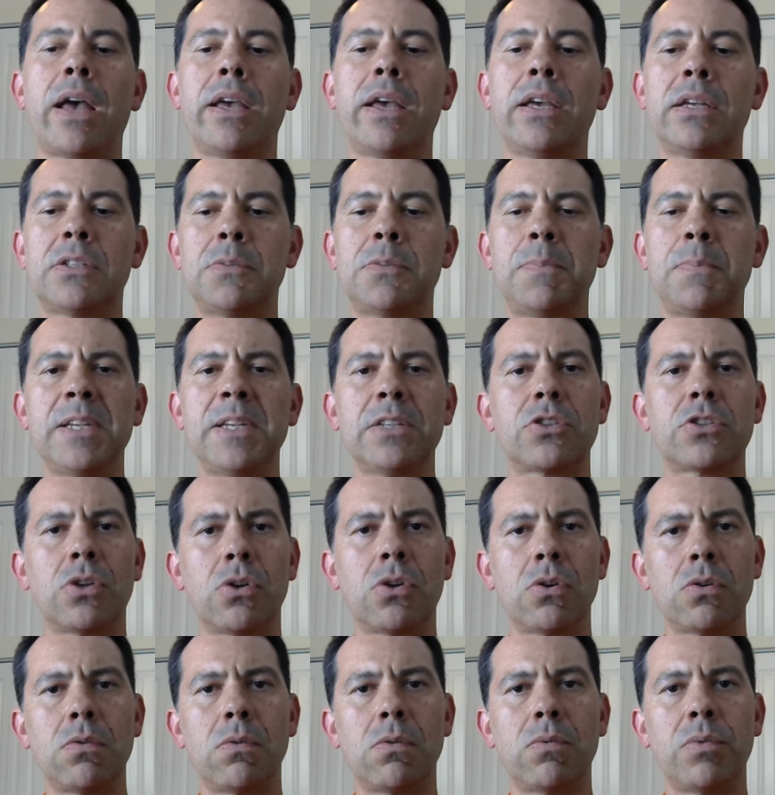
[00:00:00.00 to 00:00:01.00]
it's been
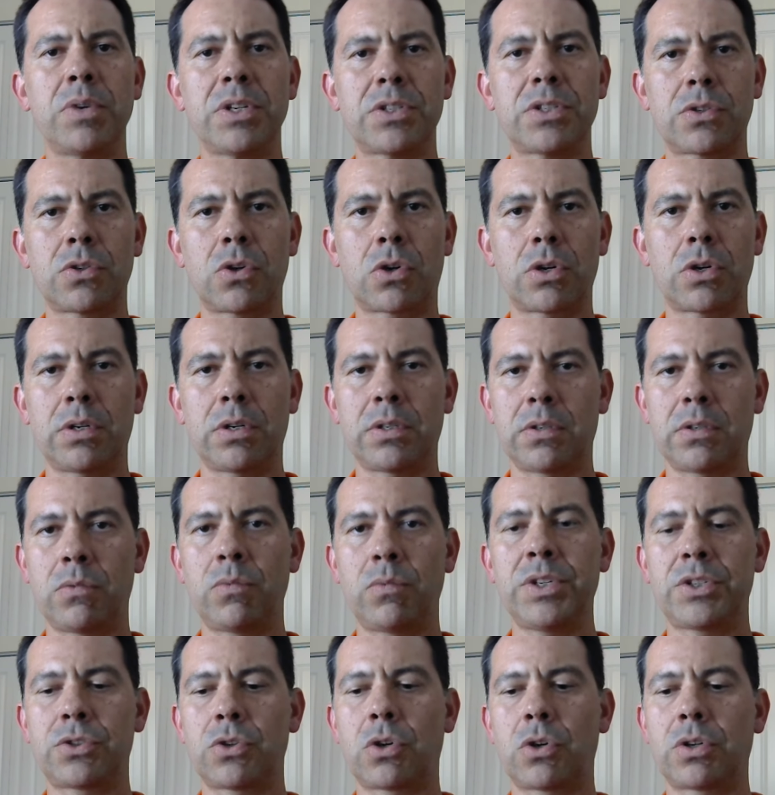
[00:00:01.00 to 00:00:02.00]
so resource
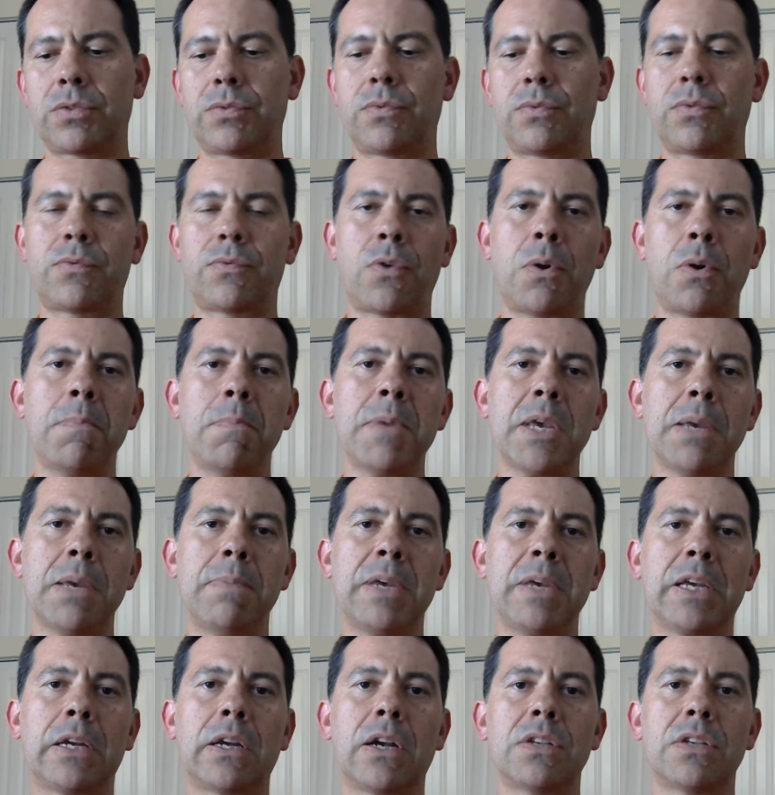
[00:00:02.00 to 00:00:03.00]
resource for me
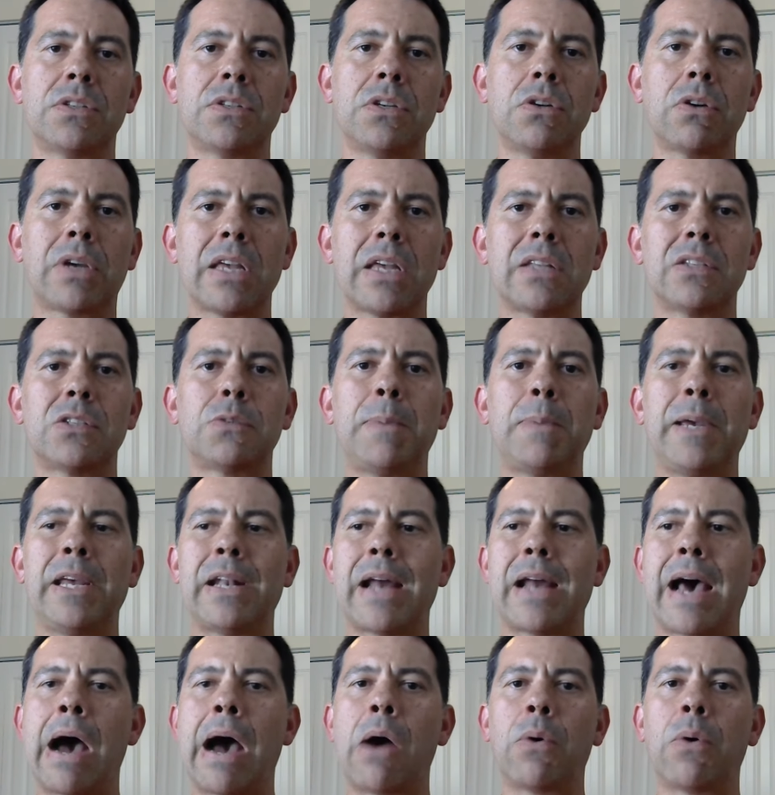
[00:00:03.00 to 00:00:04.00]
because you can spend
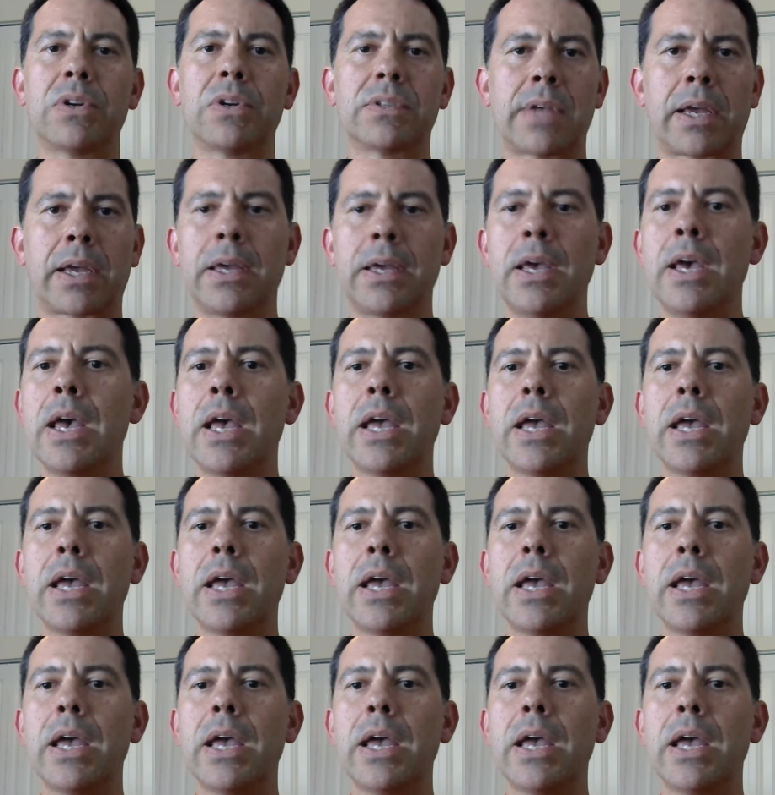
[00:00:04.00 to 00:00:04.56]
hours like